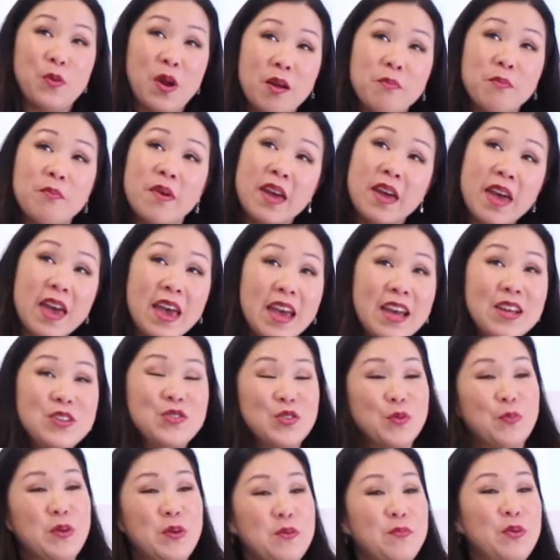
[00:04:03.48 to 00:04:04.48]
around my
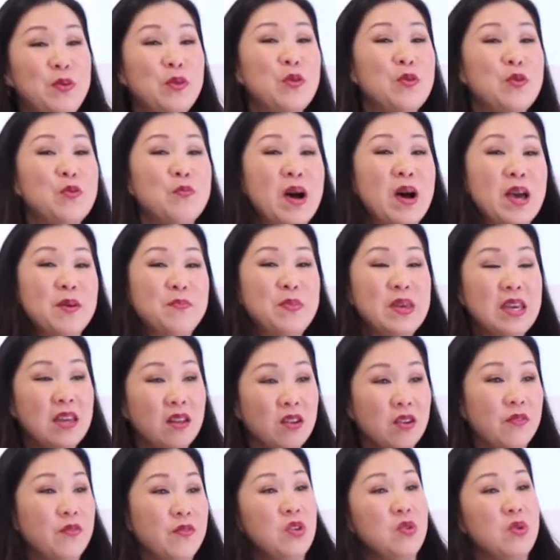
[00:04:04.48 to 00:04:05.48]
age or people who might be
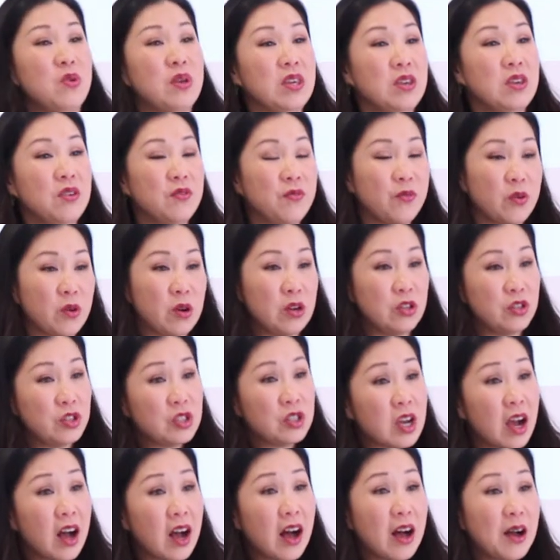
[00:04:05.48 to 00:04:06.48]
interviewing you for a
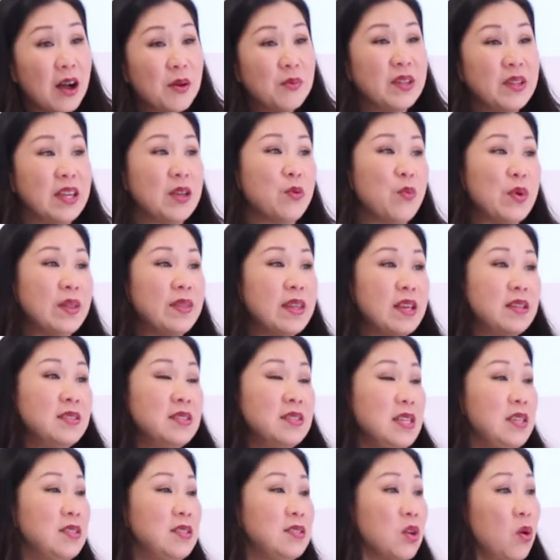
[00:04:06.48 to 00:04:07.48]
job, when they
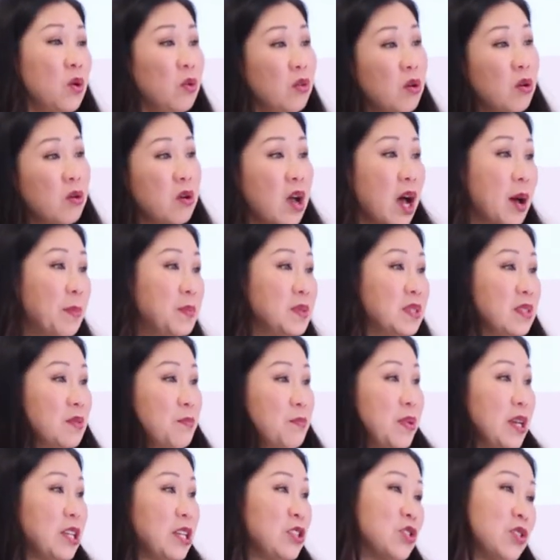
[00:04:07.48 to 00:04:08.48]
see Solo cups
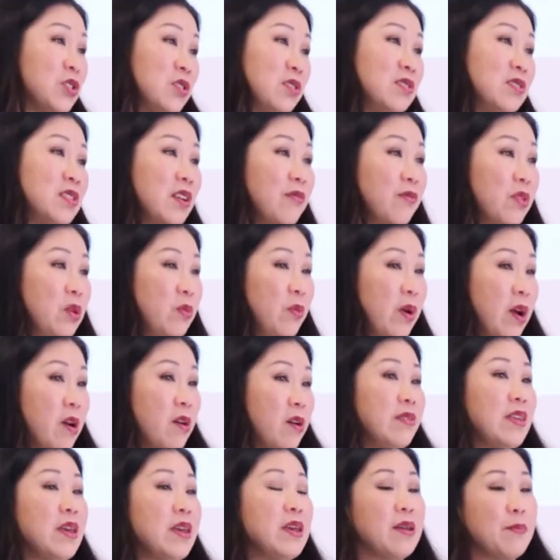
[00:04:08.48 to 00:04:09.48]
and pictures
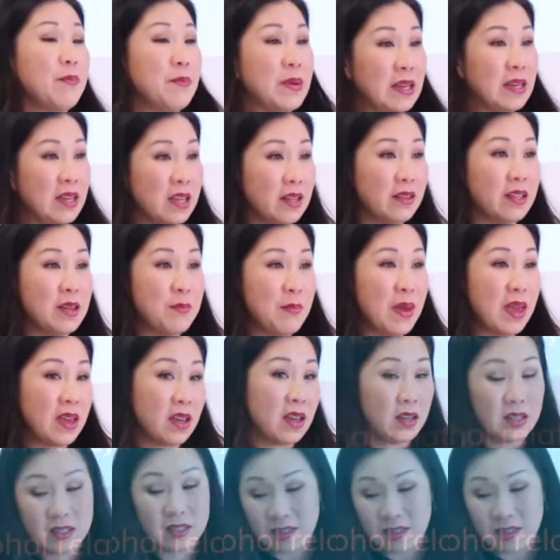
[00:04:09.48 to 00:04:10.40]
everywhere, they immediately make an